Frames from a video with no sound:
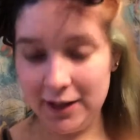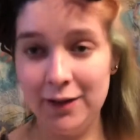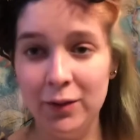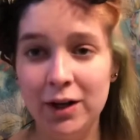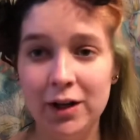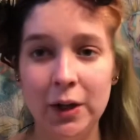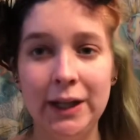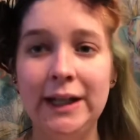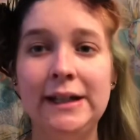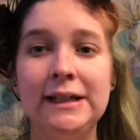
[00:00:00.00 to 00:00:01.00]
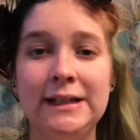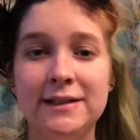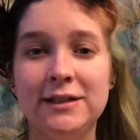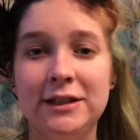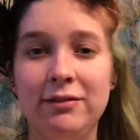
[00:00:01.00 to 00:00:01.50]
and we're gonna go ahead and get
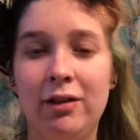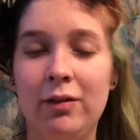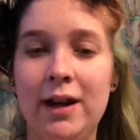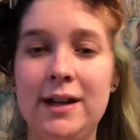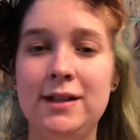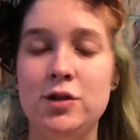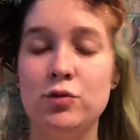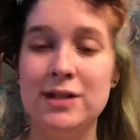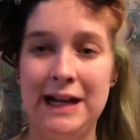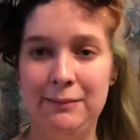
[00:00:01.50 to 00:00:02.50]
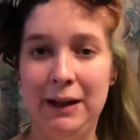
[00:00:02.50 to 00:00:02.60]
started right away and do a time